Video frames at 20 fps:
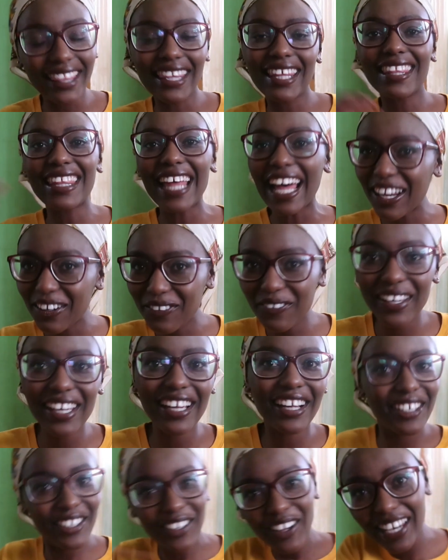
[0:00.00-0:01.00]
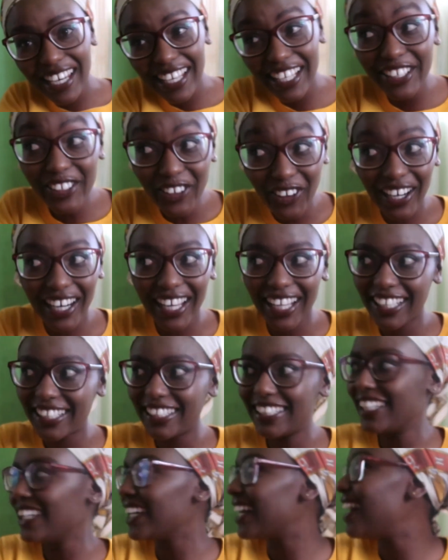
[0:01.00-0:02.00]
The third week, no
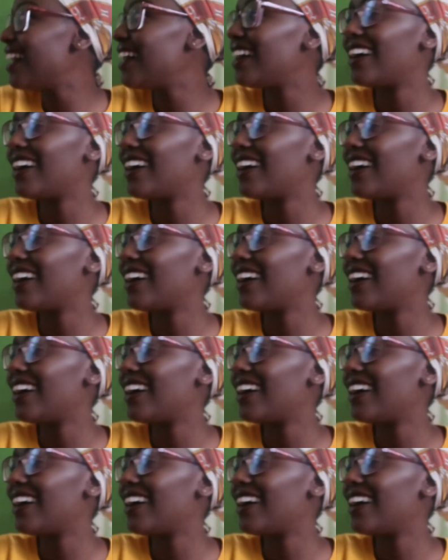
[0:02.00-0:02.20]
learning.